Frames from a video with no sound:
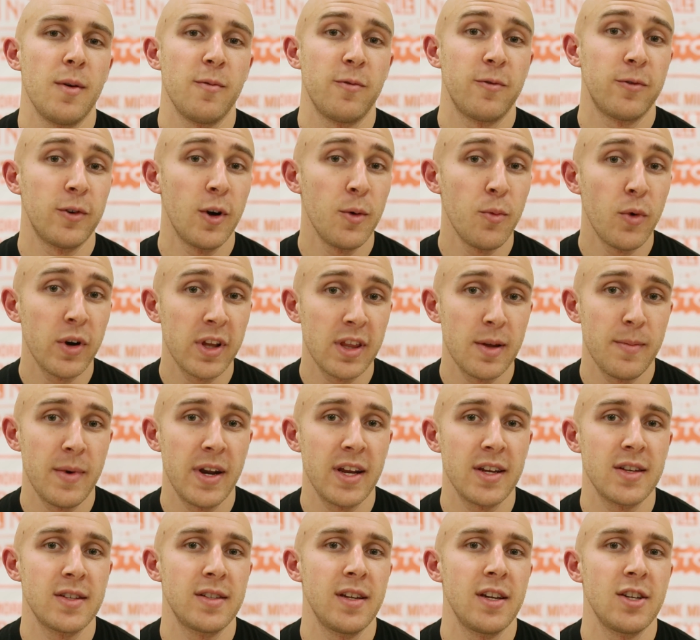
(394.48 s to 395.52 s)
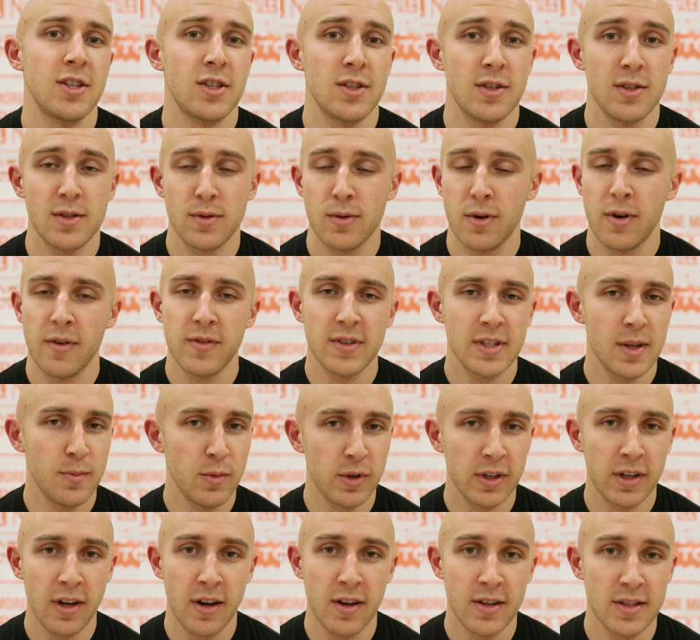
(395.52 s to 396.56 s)
from one of the medic stations, or if
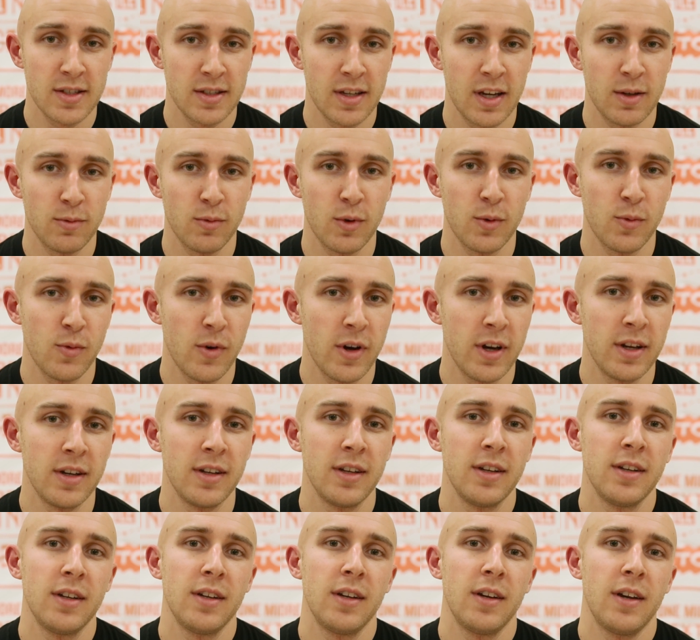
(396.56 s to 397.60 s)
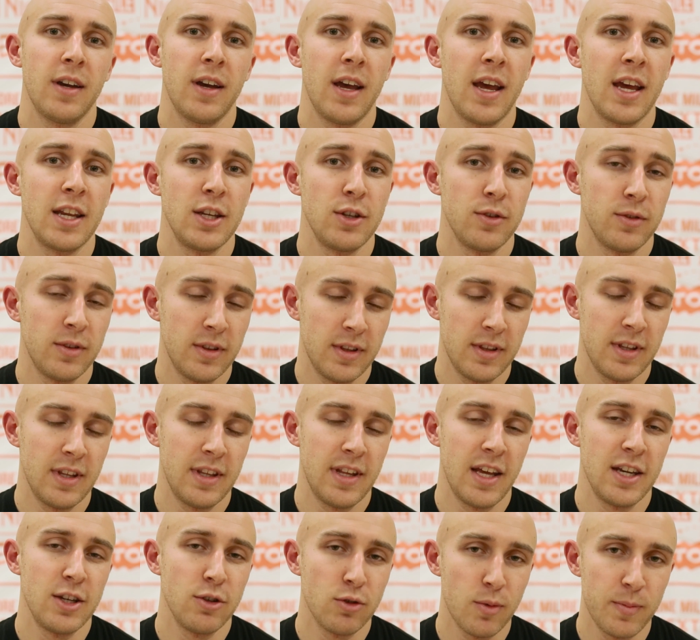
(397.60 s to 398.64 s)
someone calls 911, and
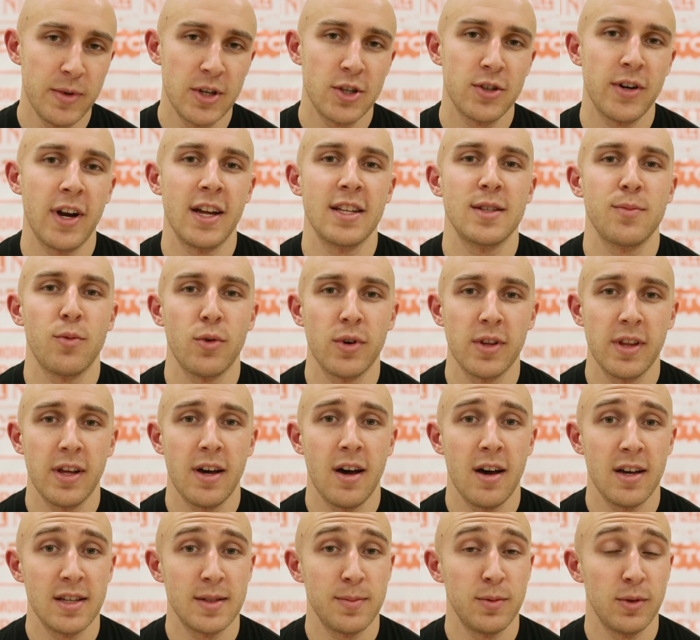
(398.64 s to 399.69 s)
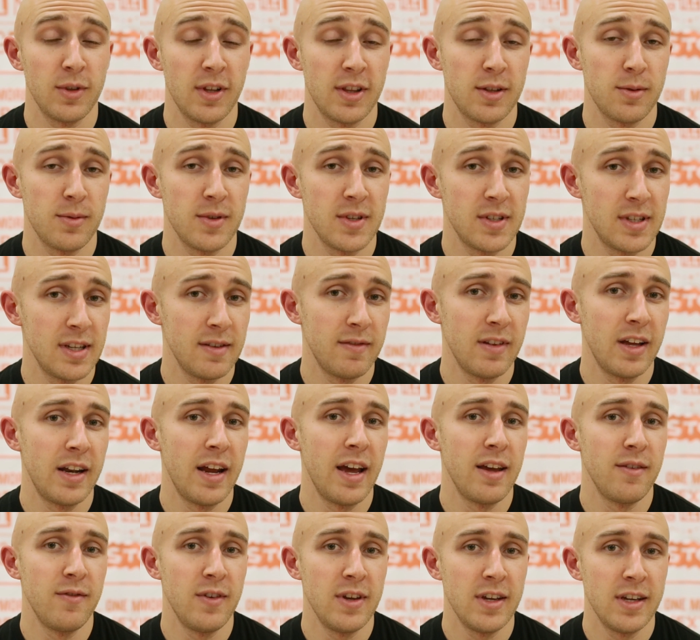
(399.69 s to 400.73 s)
then you'll be transported to the hospital to receive that
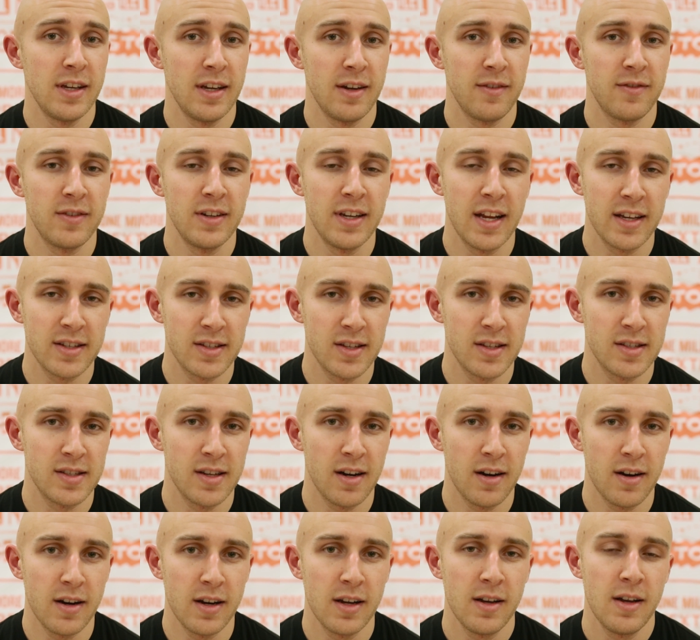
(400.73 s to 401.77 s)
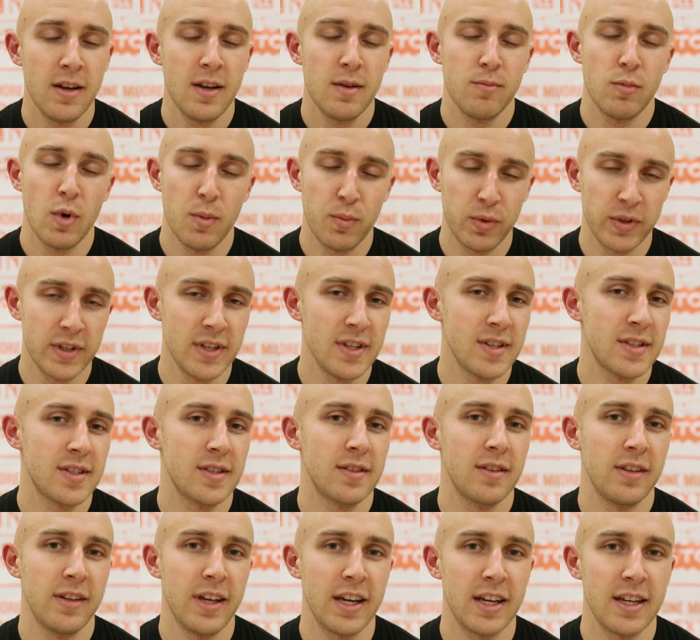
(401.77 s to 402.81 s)
IV if necessary. But
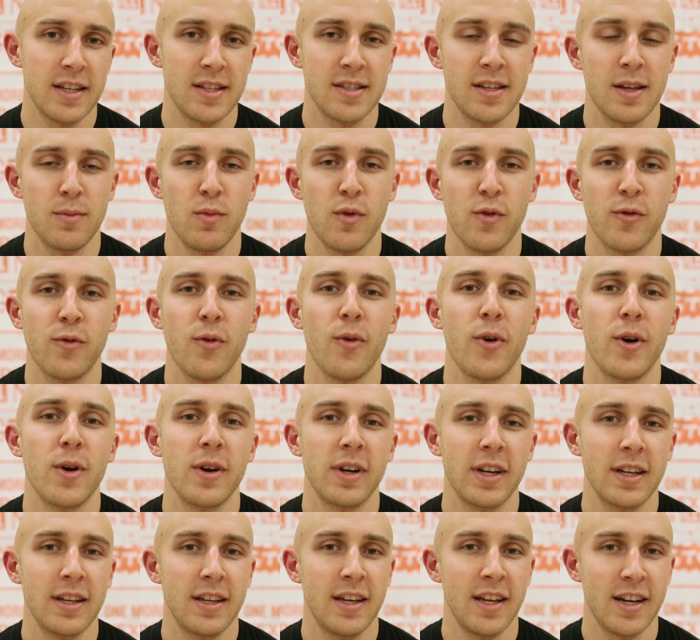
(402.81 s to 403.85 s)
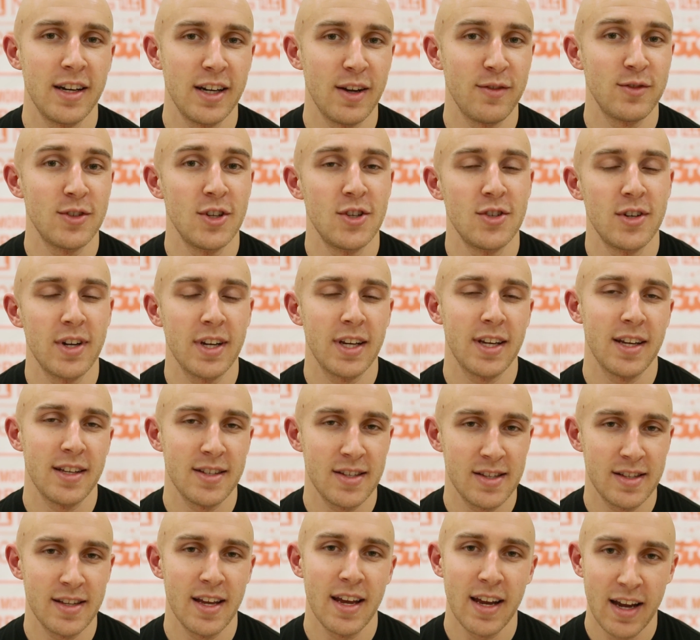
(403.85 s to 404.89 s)
please, like I said before, get enough to drink
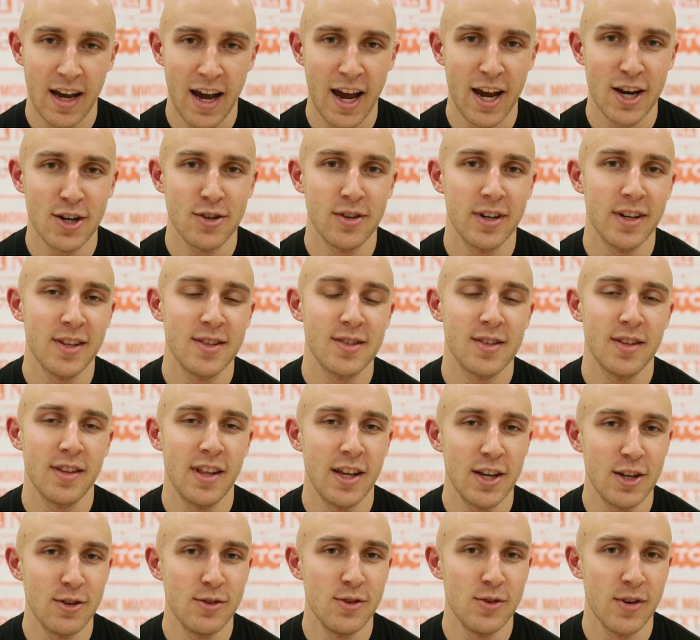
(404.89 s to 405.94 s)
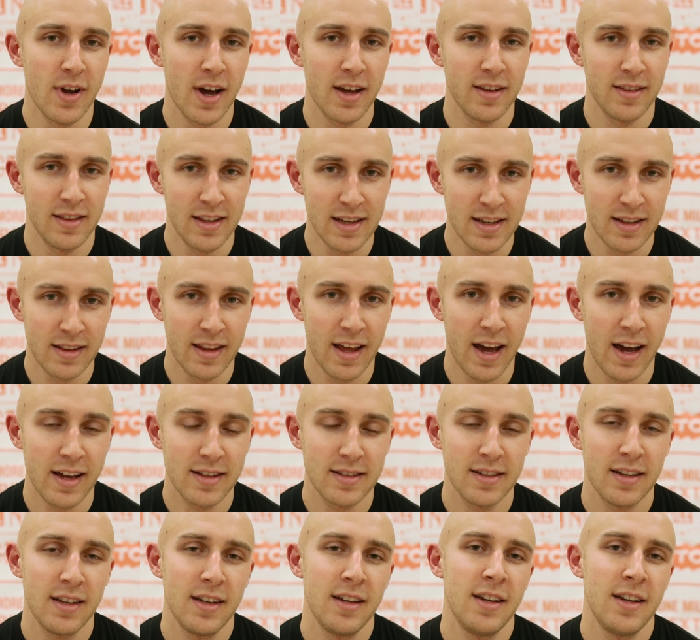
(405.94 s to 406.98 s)
and stay hydrated so that you do not need that.